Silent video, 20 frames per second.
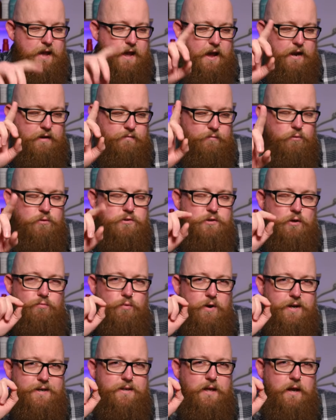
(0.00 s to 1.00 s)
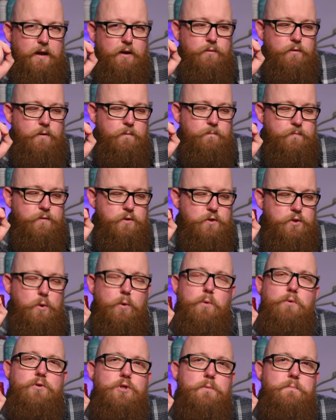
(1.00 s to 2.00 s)
And I've also written down
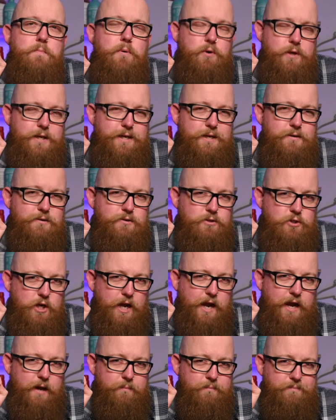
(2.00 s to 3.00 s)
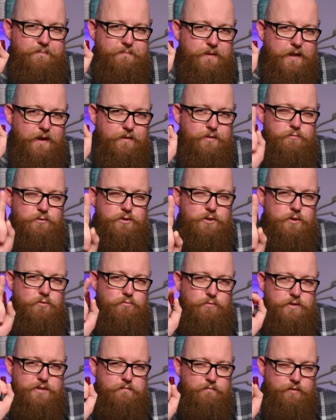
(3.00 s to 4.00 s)
Yorkshire pudding and jam, and there is a
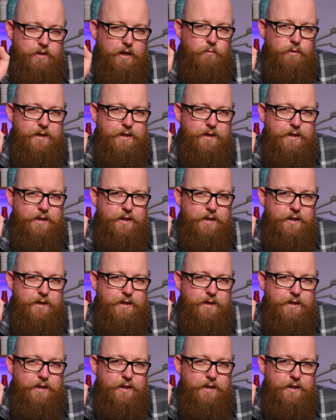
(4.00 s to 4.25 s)
good reason for that.